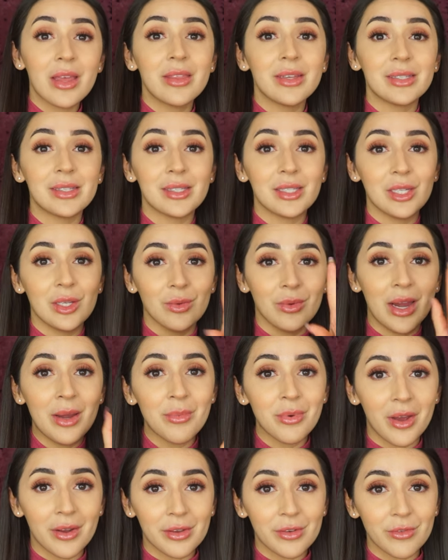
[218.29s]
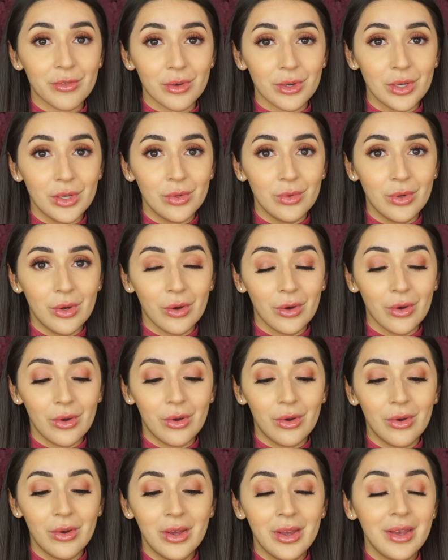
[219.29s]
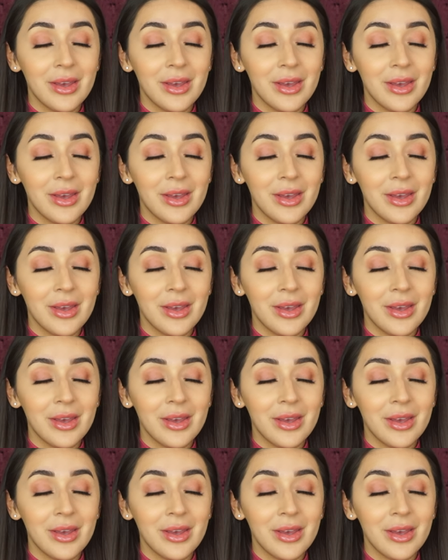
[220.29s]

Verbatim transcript: this is the right product for you, girl.